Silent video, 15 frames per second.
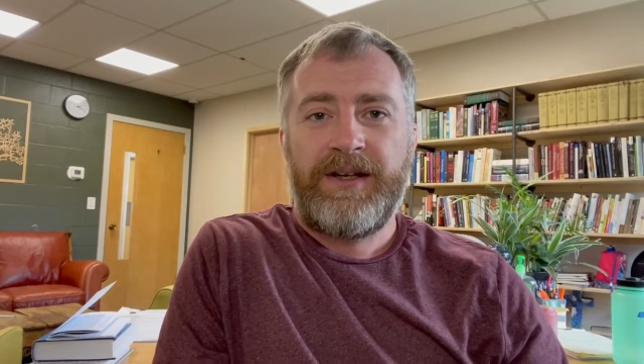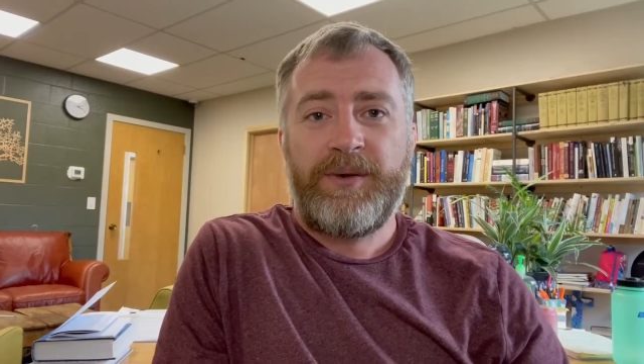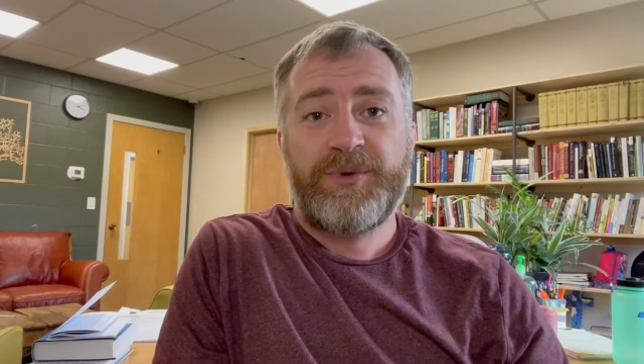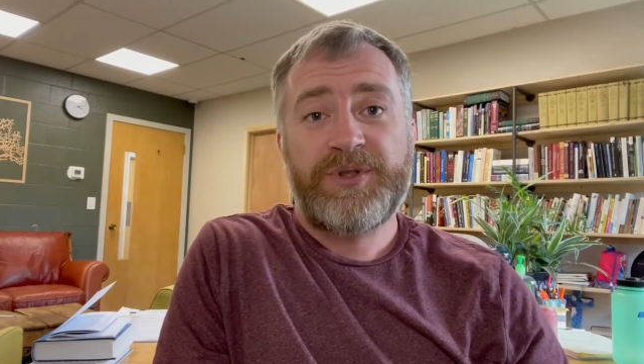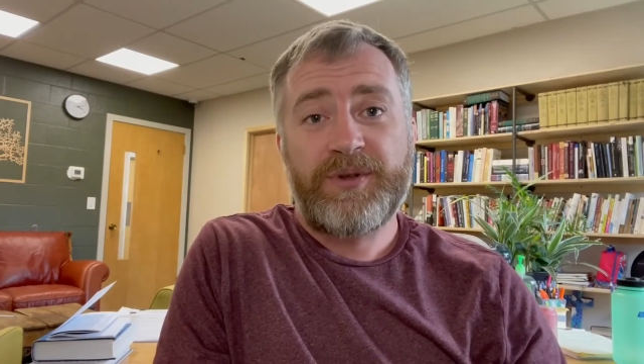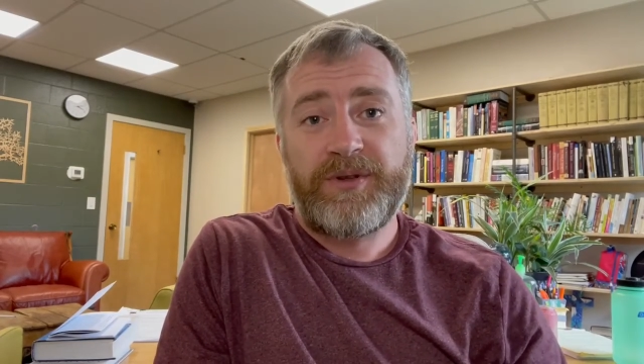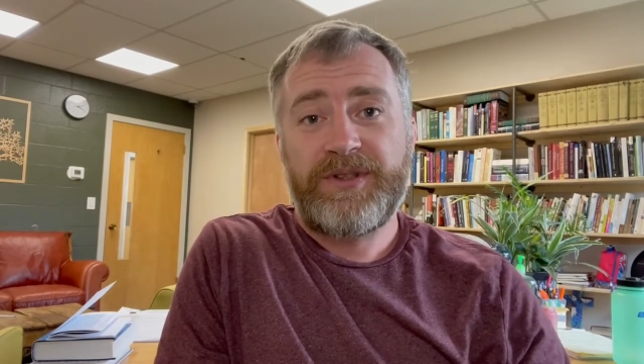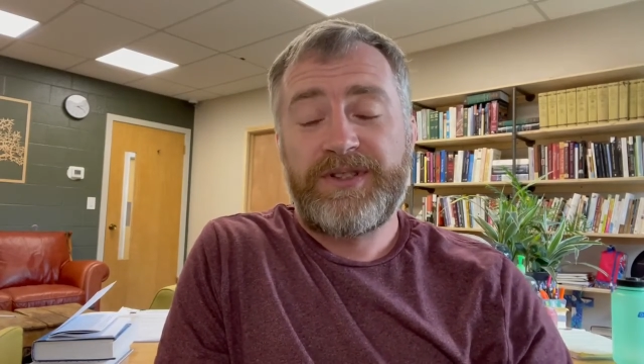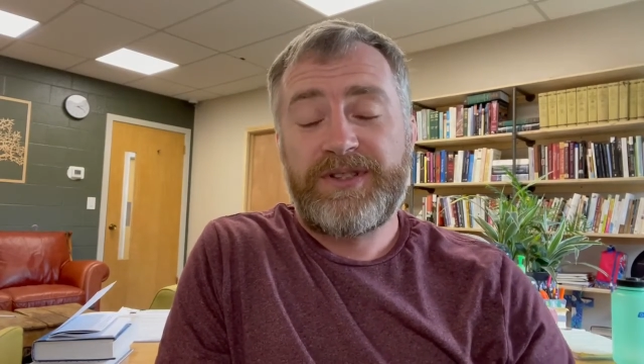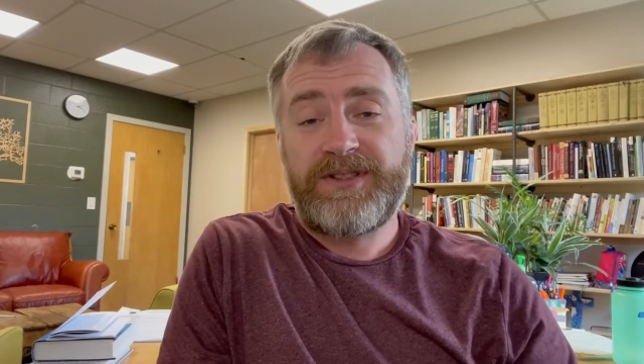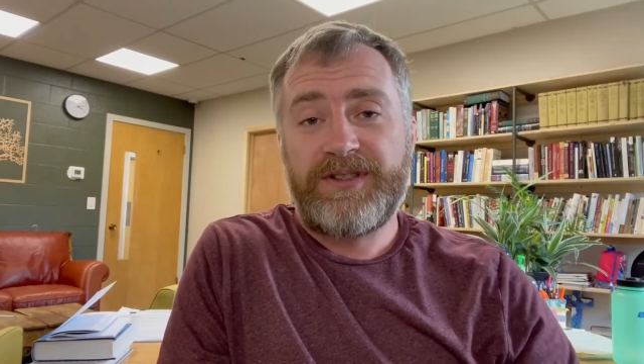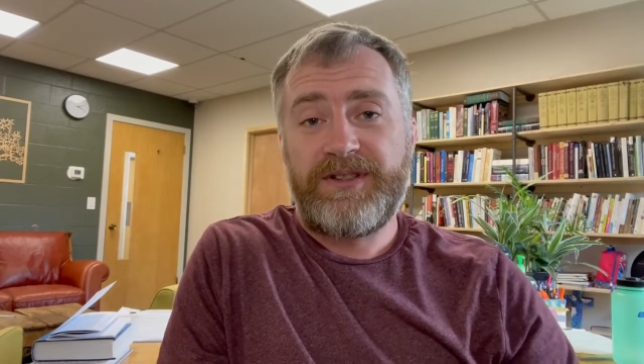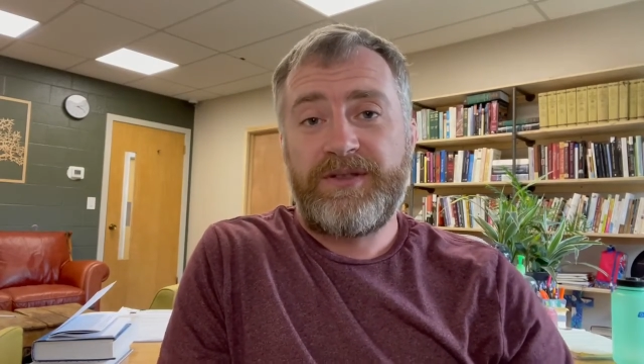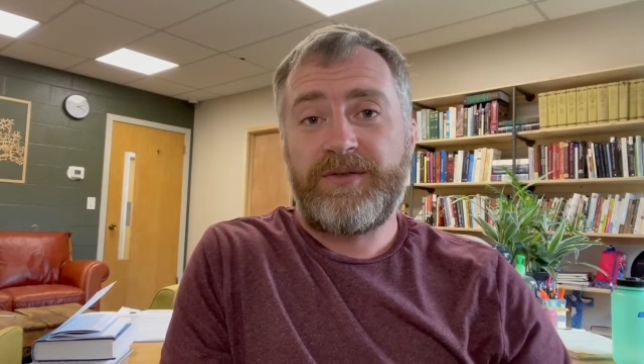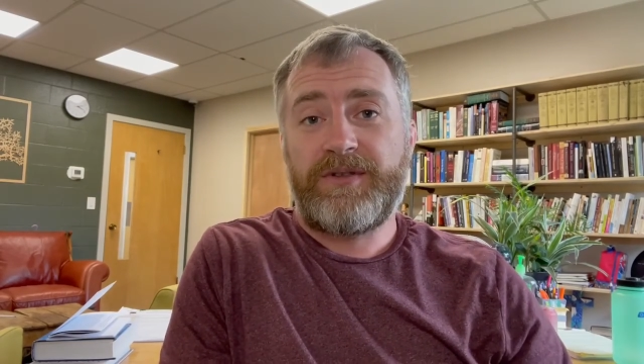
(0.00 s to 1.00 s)
So good to
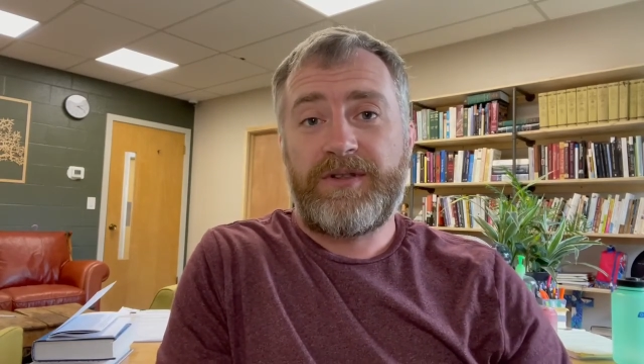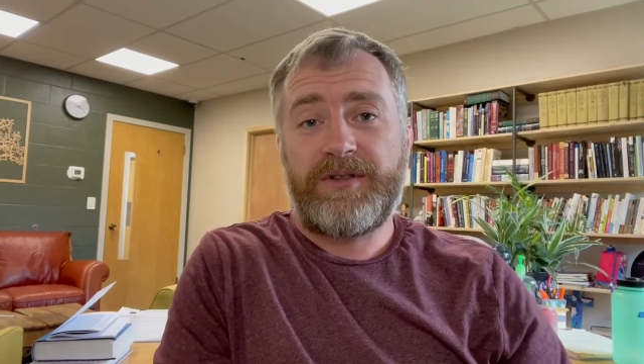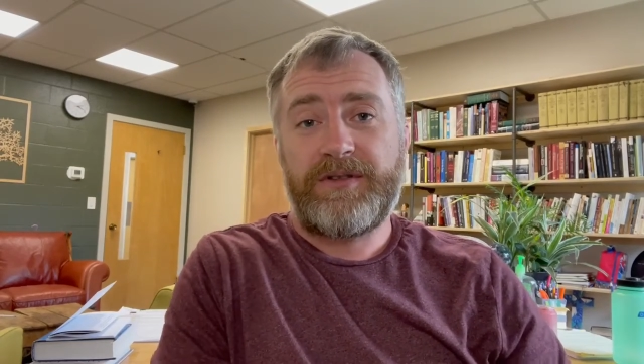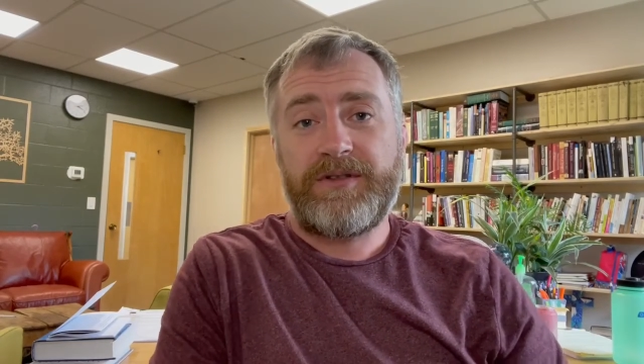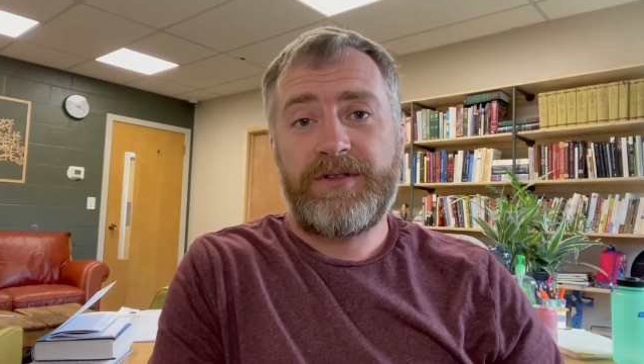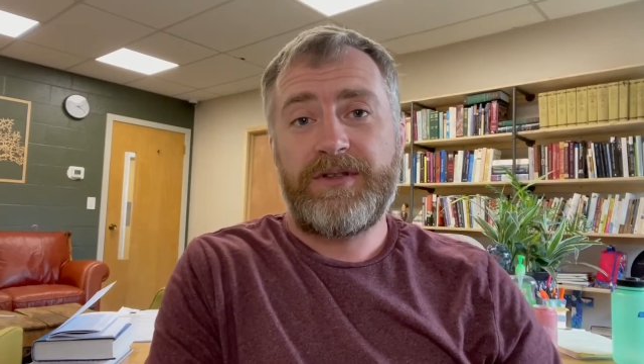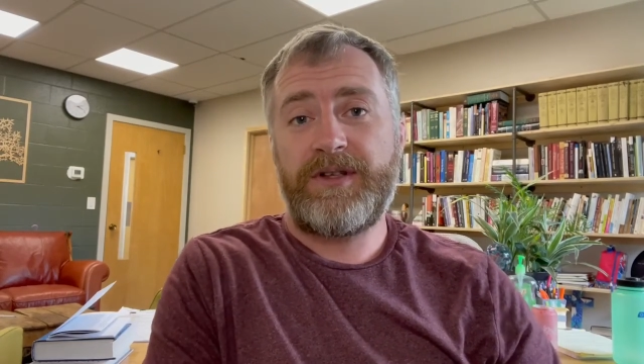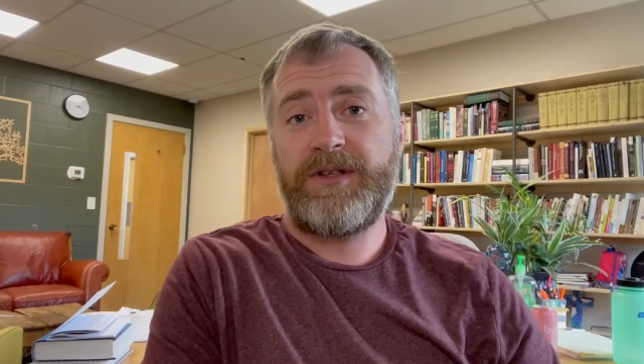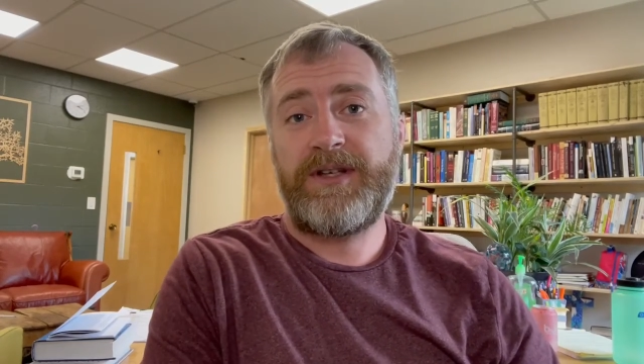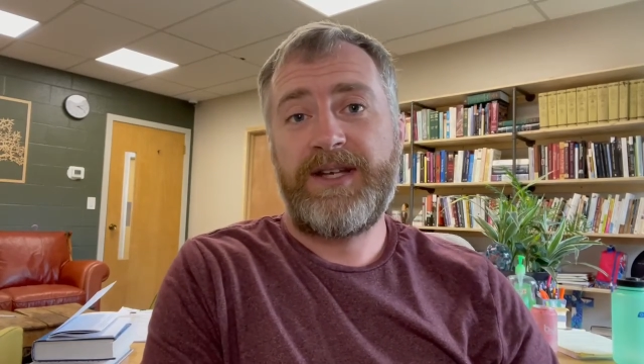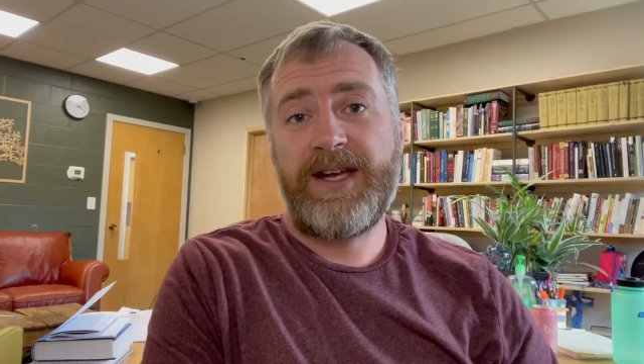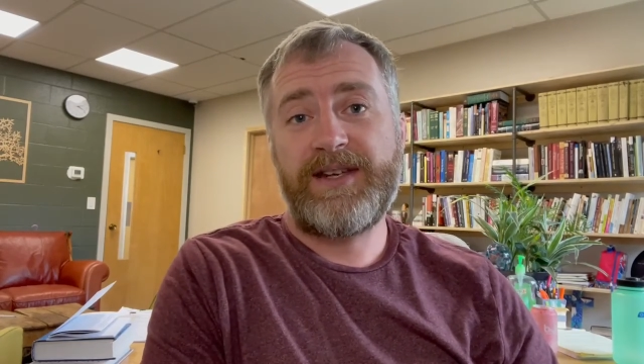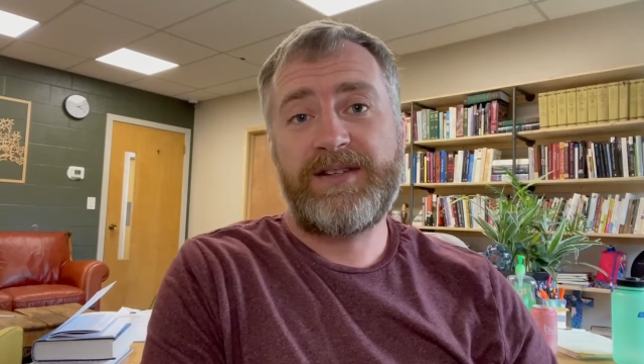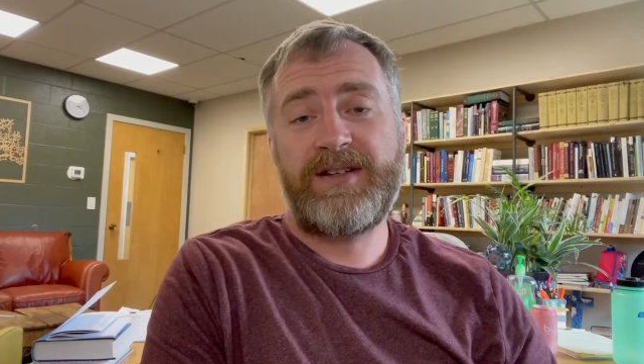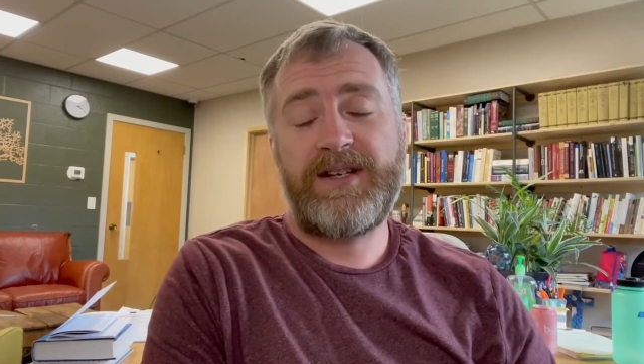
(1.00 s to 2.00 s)
see you all
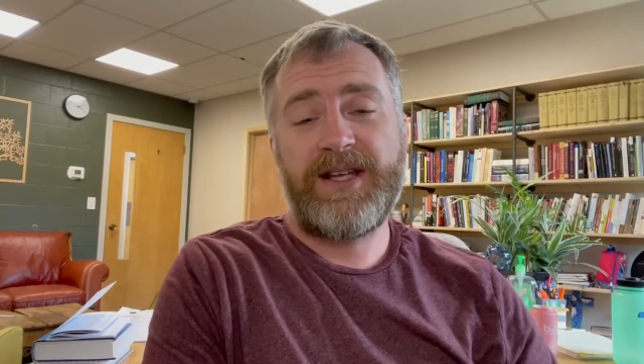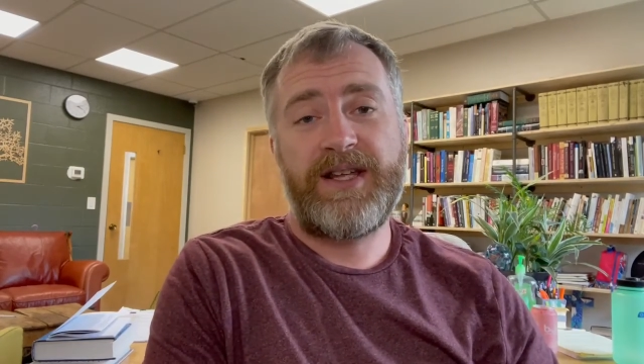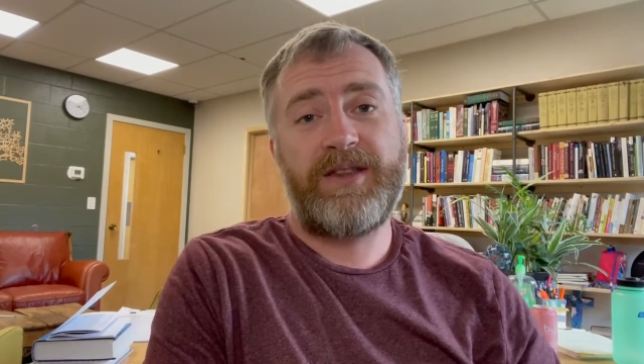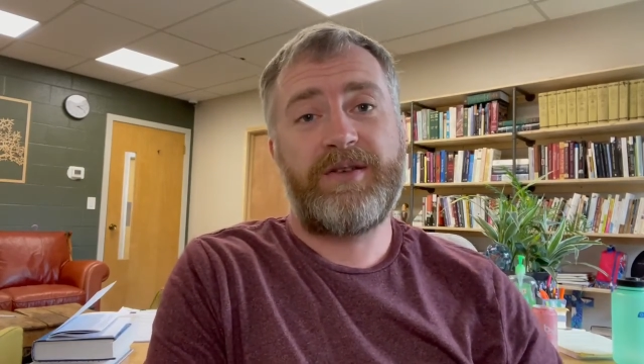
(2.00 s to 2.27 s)
yesterday.